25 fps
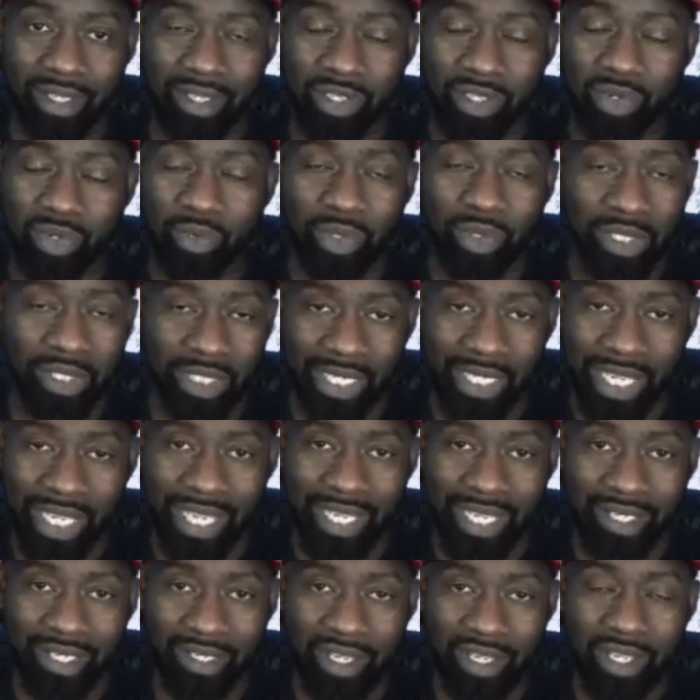You really
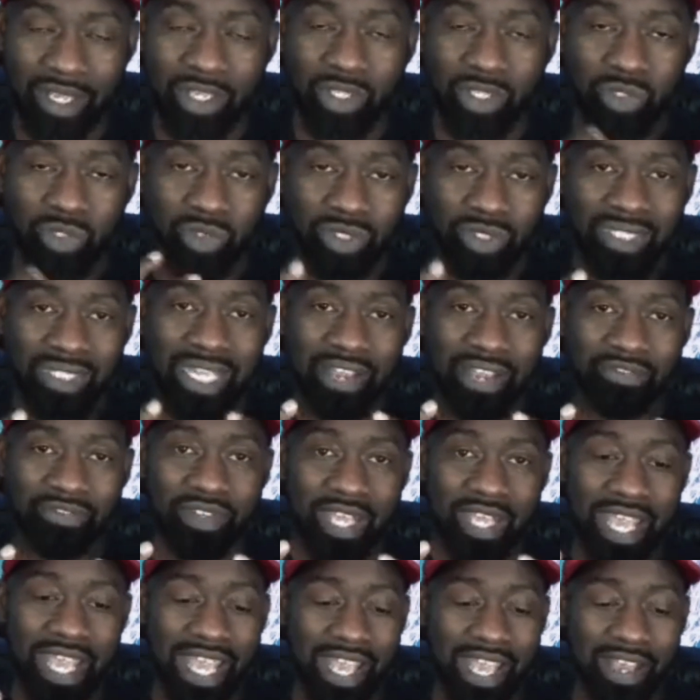can. You just have
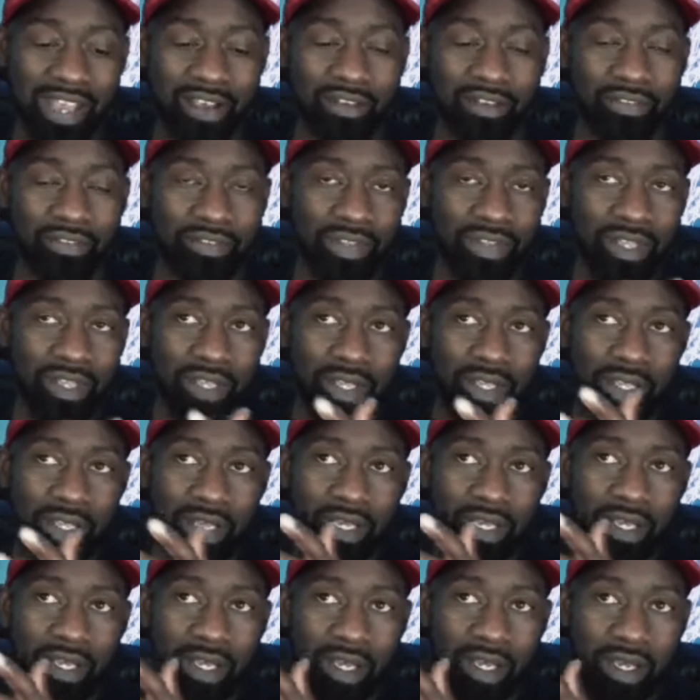to have
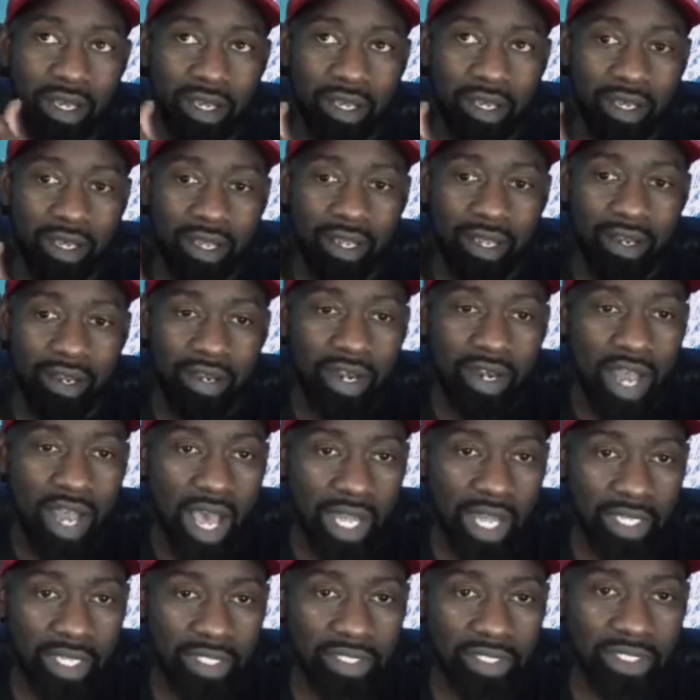
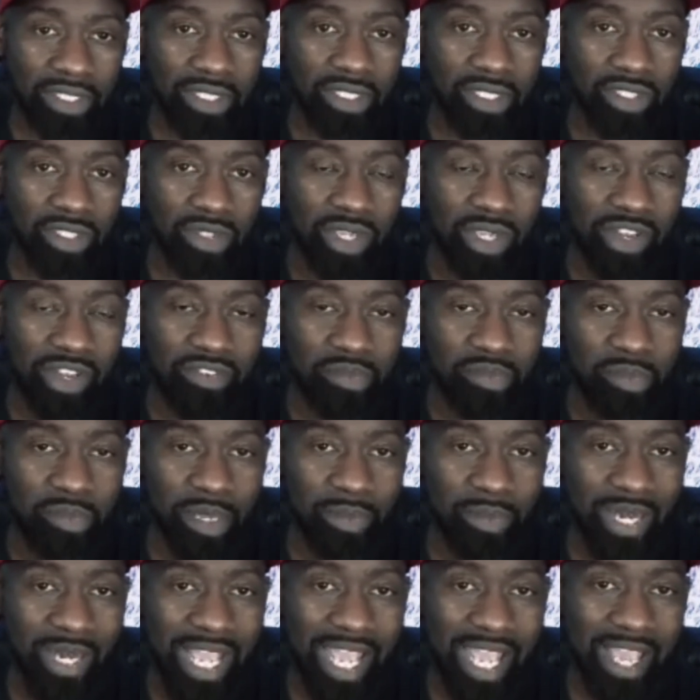knowledge. You have to be
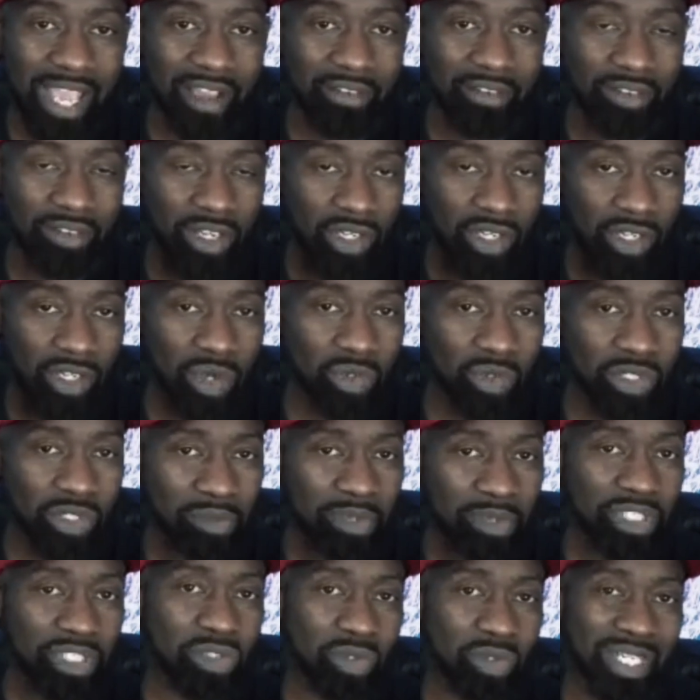able to have a coach
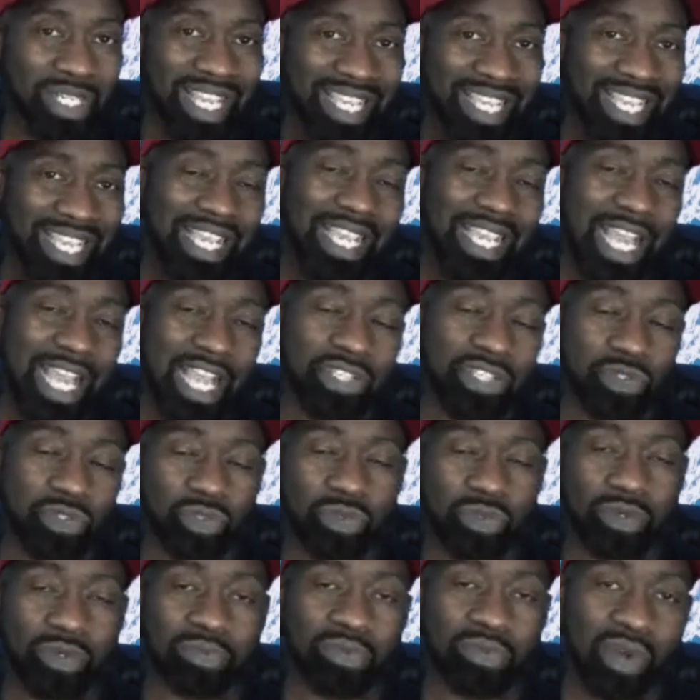and mentor that can guide you
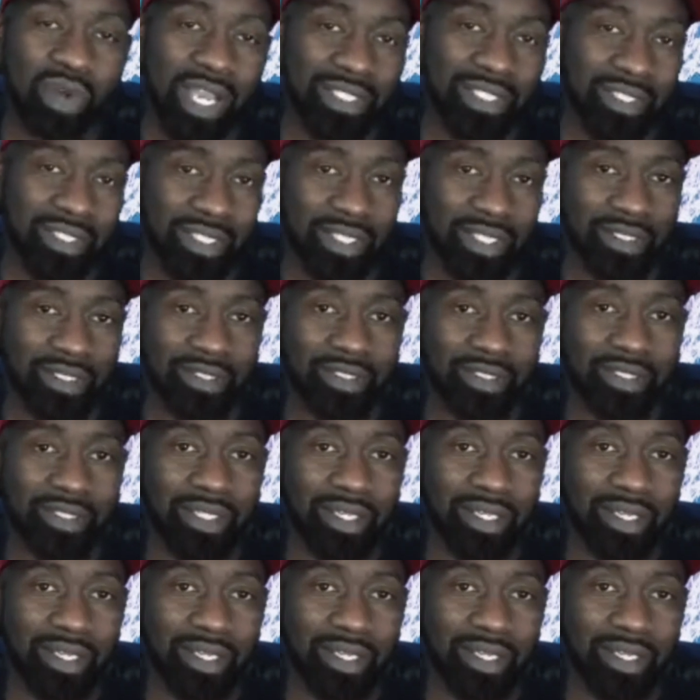through the process